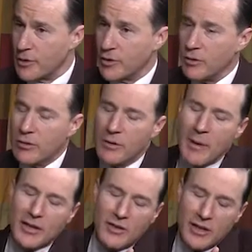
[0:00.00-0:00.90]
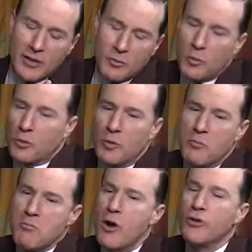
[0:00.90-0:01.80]
So you can imagine these were the
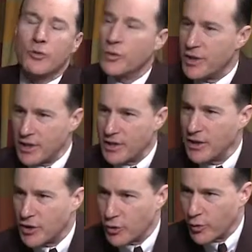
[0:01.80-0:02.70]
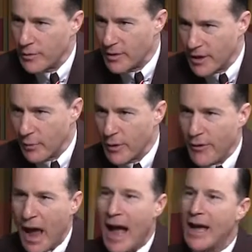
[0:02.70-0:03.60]
most resistant to treatment that we've
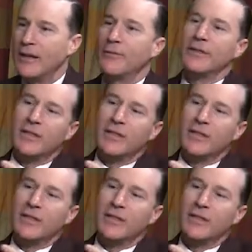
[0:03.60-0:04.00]
had if it